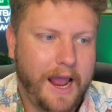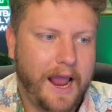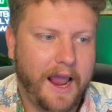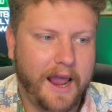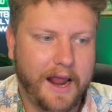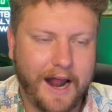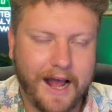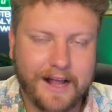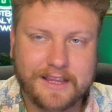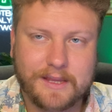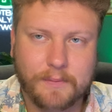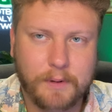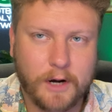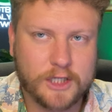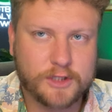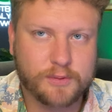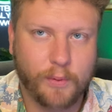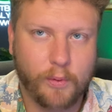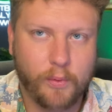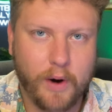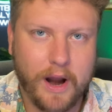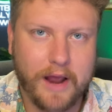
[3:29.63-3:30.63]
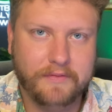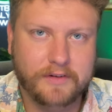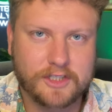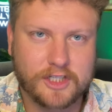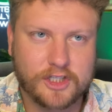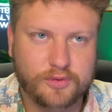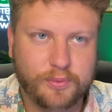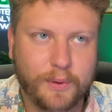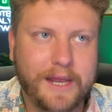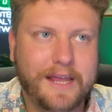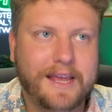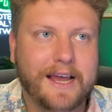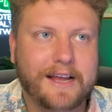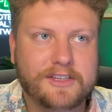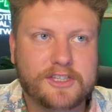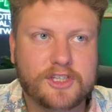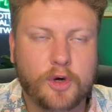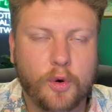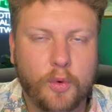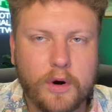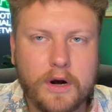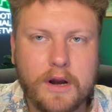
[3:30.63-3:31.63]
And at the Baltimore Ravens this week,
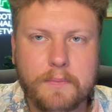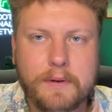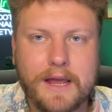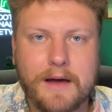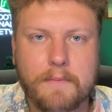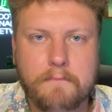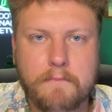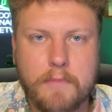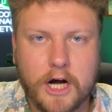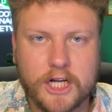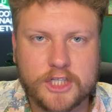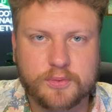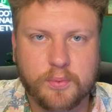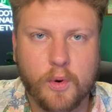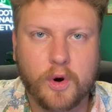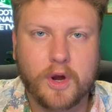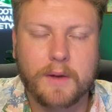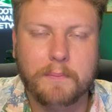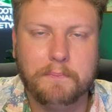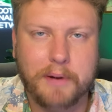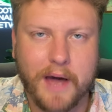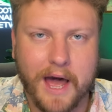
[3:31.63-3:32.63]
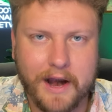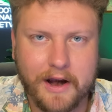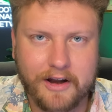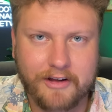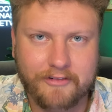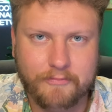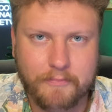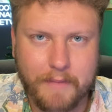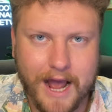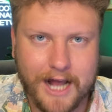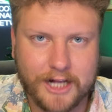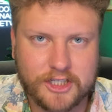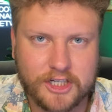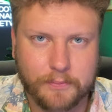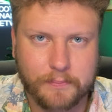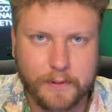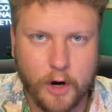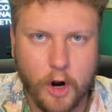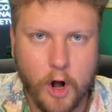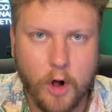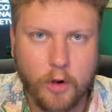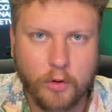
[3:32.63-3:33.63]
it's going to be a much more competitive
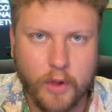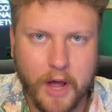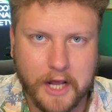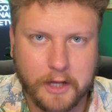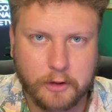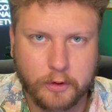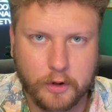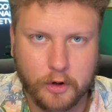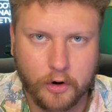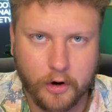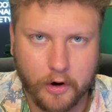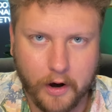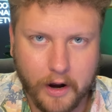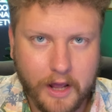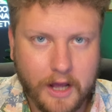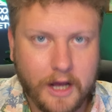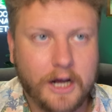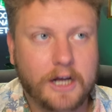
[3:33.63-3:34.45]
matchup in all likelihood.